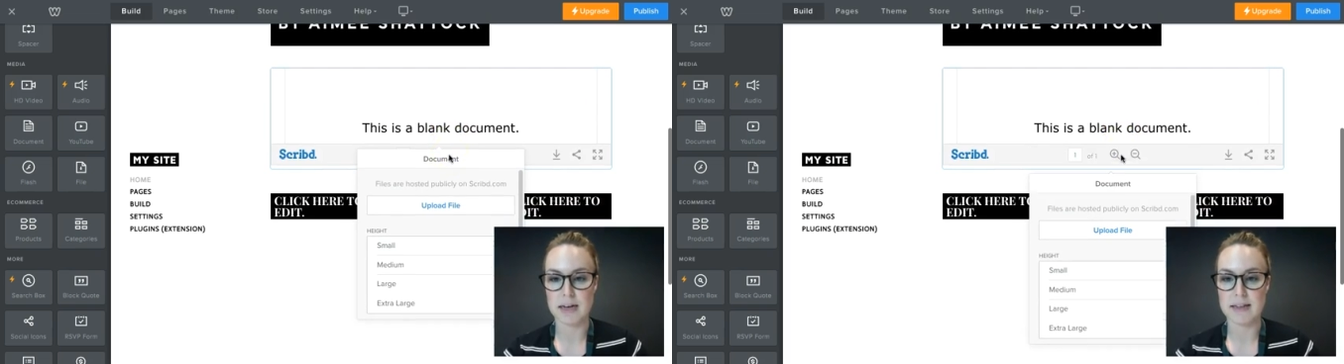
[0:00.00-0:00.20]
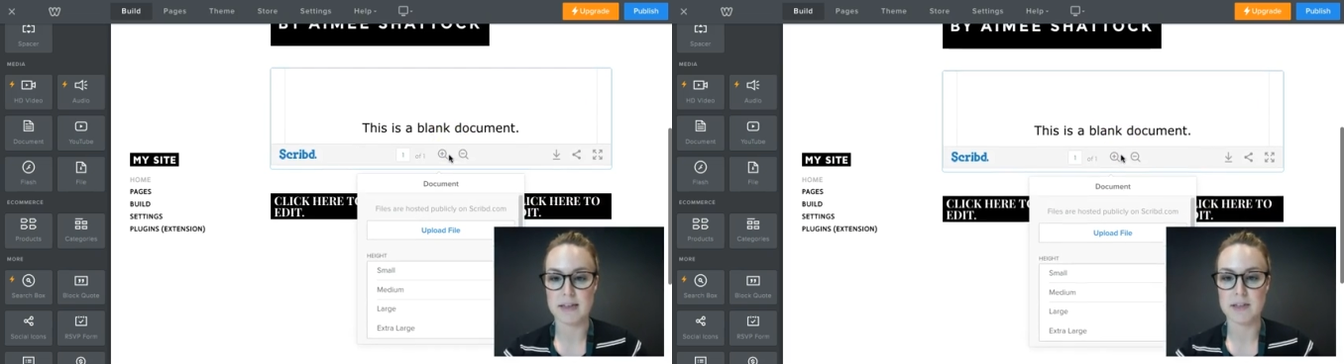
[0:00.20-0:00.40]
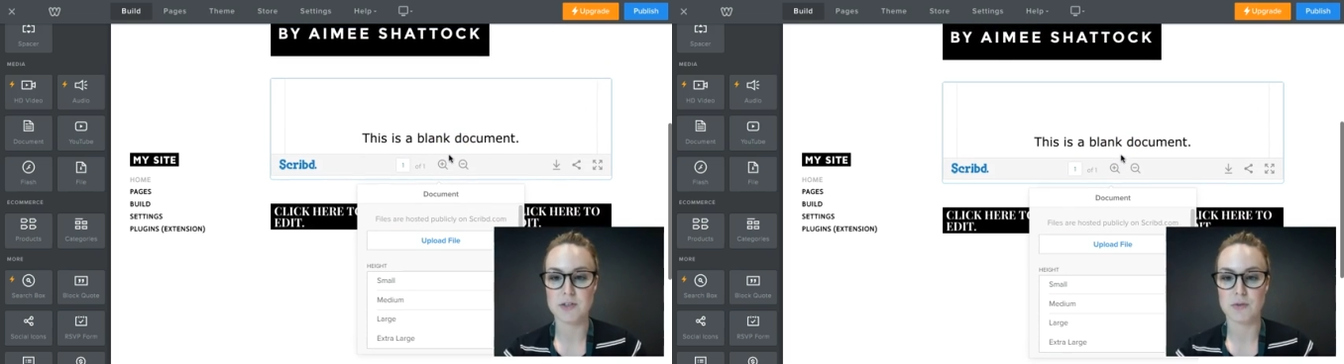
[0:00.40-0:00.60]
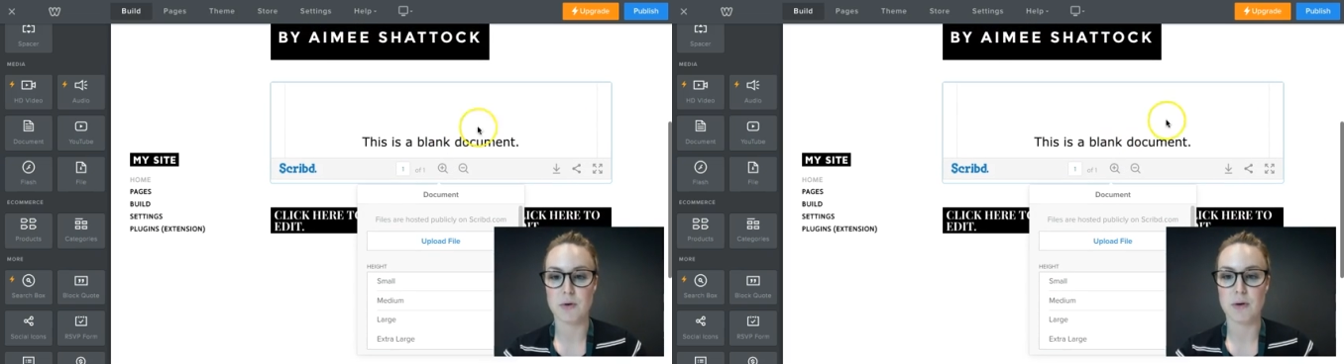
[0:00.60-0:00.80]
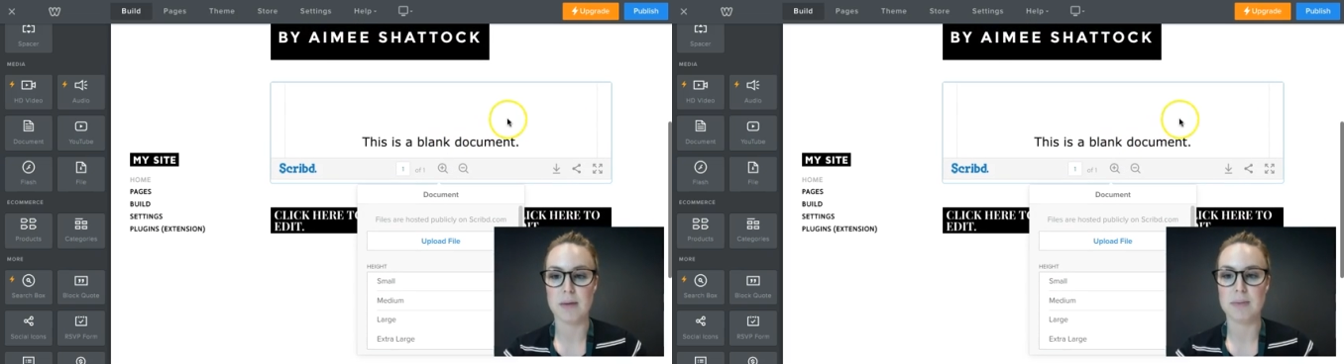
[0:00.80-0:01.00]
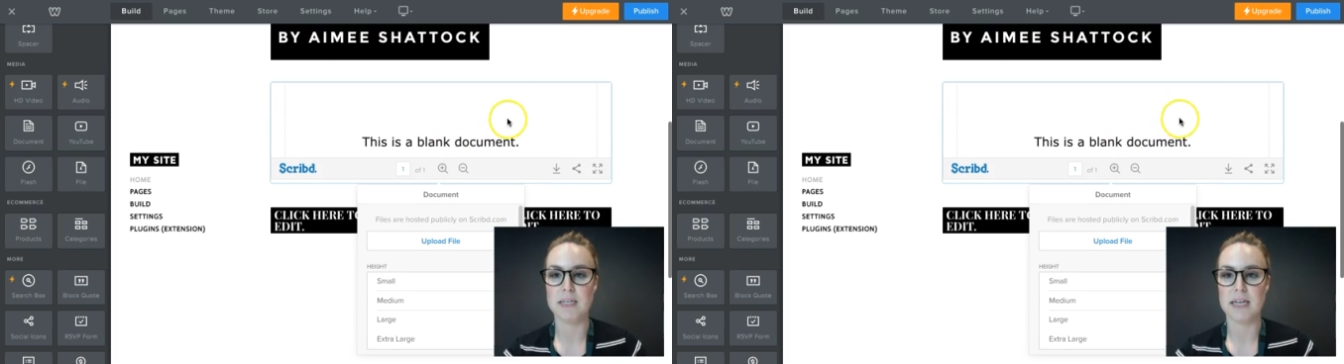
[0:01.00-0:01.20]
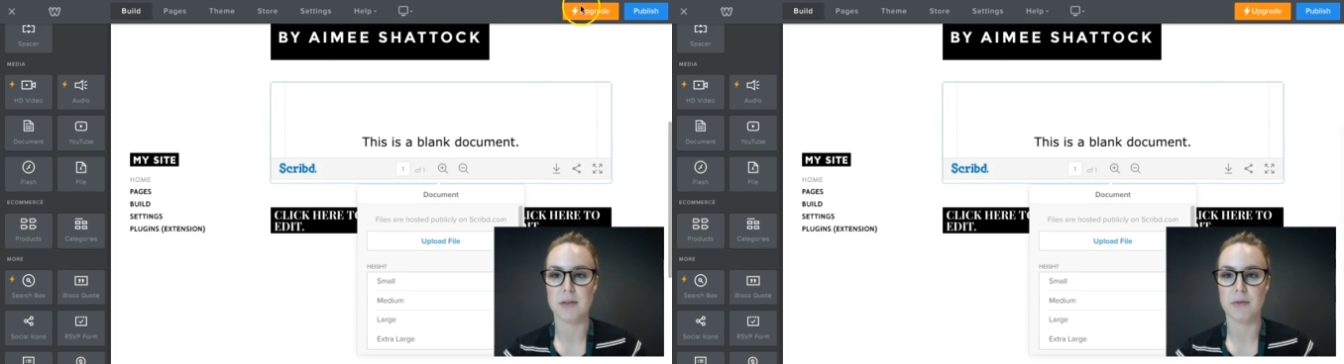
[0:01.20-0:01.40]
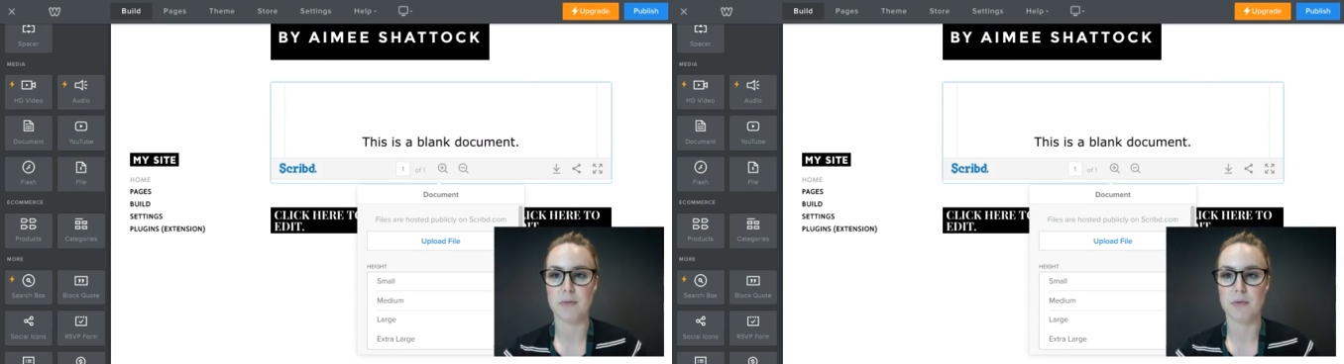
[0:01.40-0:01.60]
and then scroll up and
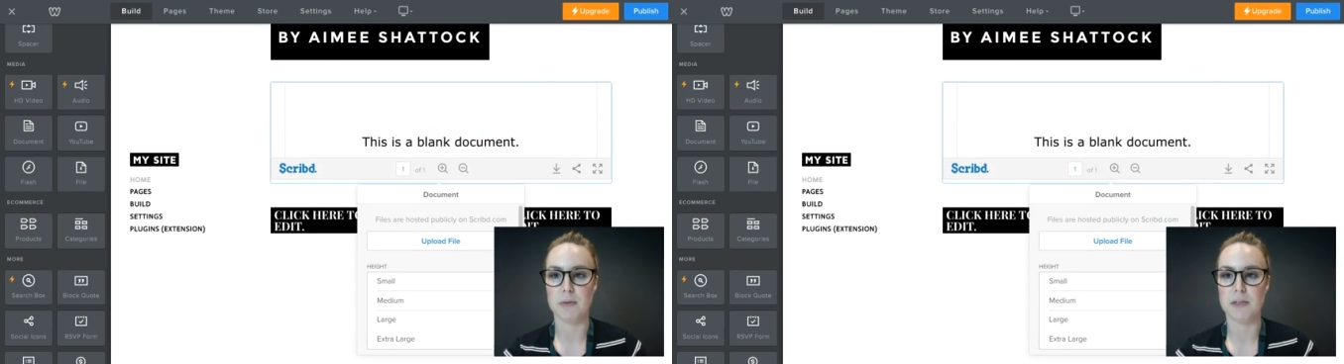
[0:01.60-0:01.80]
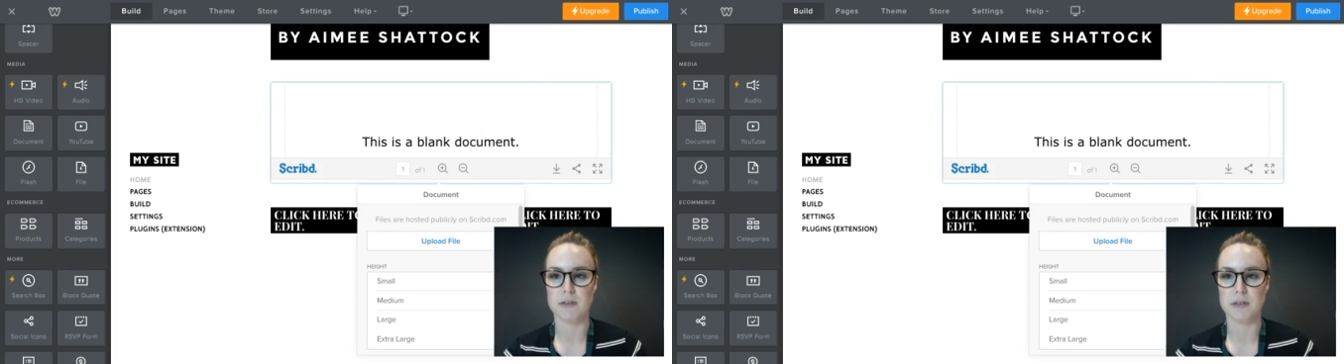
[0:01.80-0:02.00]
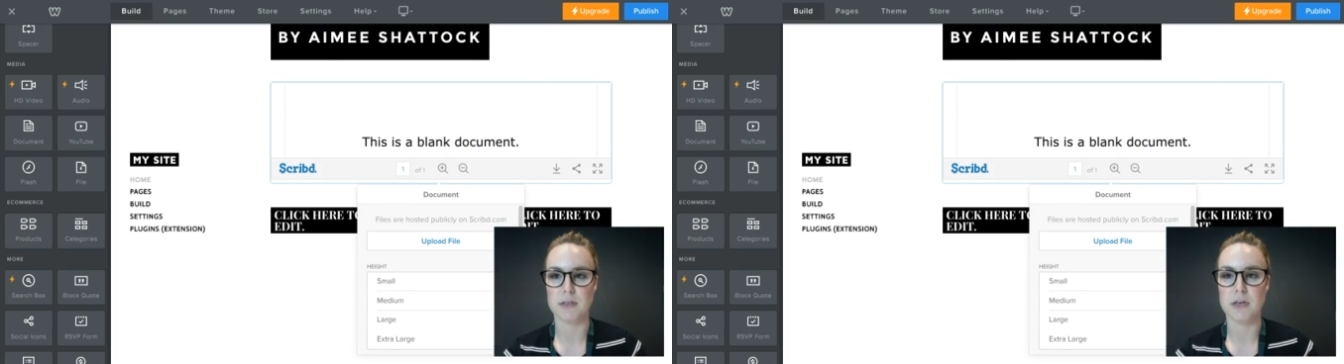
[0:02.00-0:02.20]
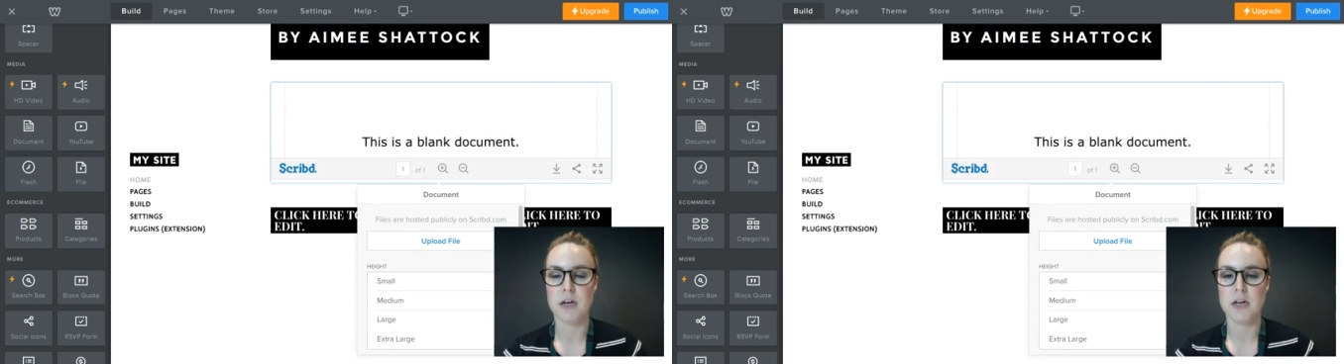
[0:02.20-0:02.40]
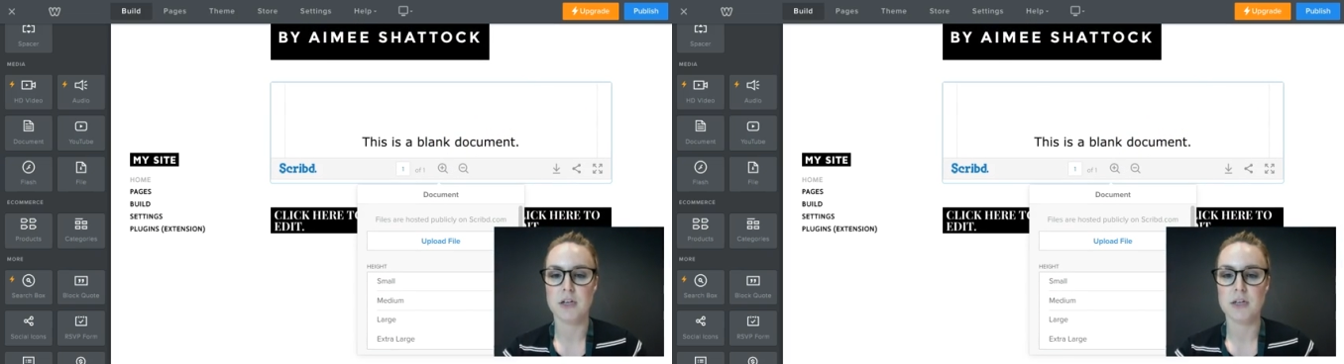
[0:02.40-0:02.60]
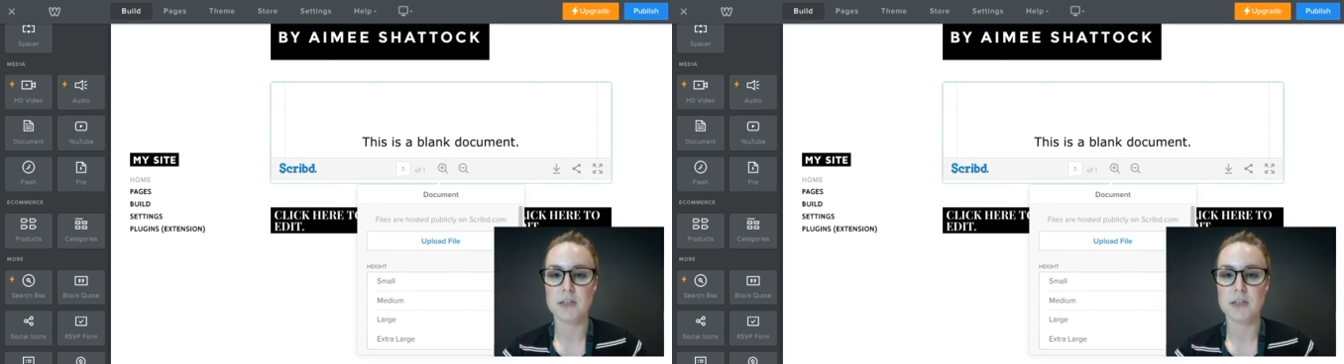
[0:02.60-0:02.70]
down through it. So you can